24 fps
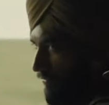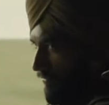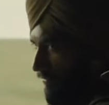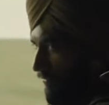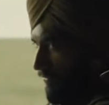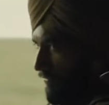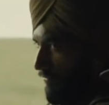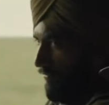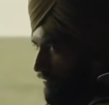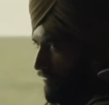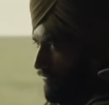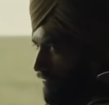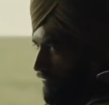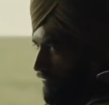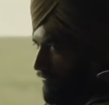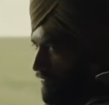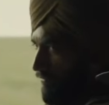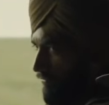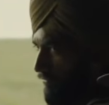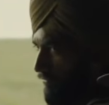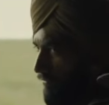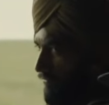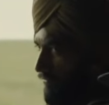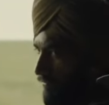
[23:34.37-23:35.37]
They didn't.
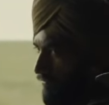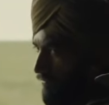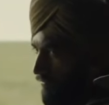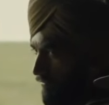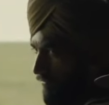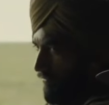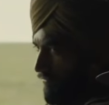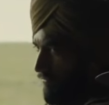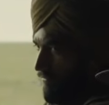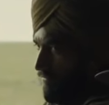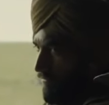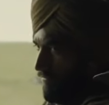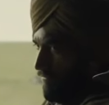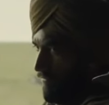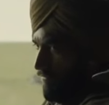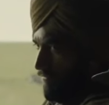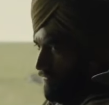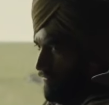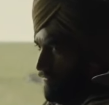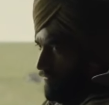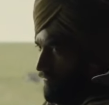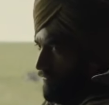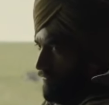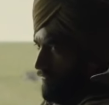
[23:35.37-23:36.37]
There
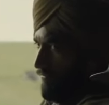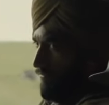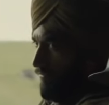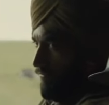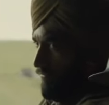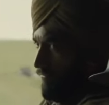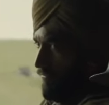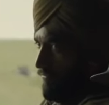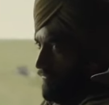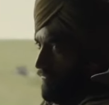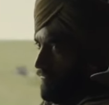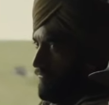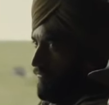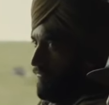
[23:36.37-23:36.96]
were two of us.